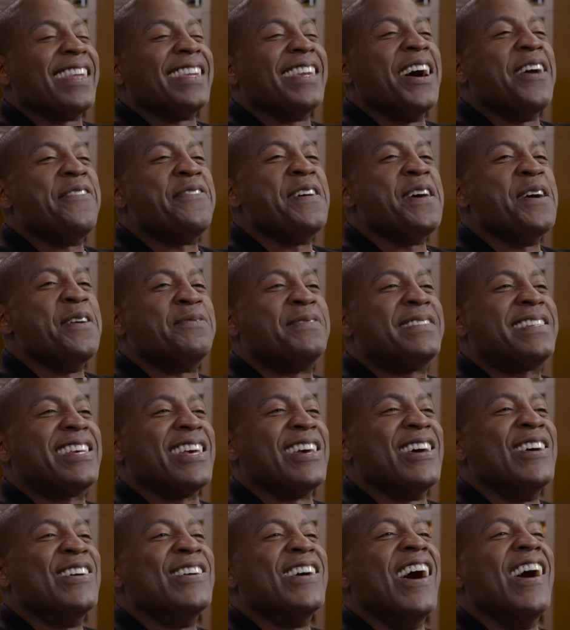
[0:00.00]
I love him
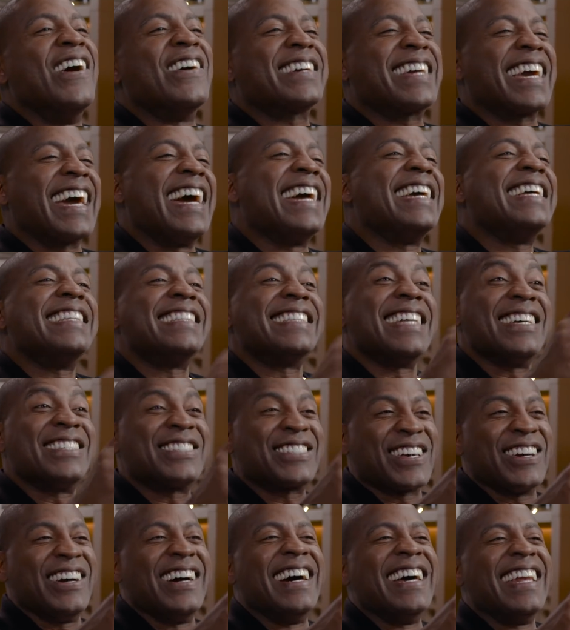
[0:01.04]
too. Okay,
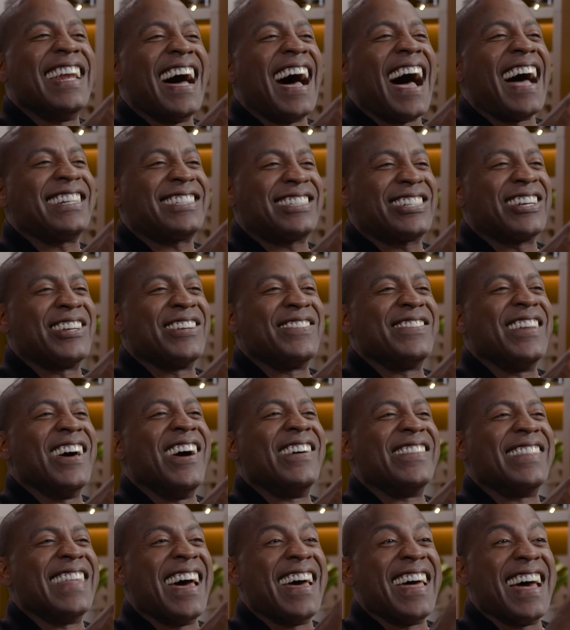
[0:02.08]
that's good. I should have known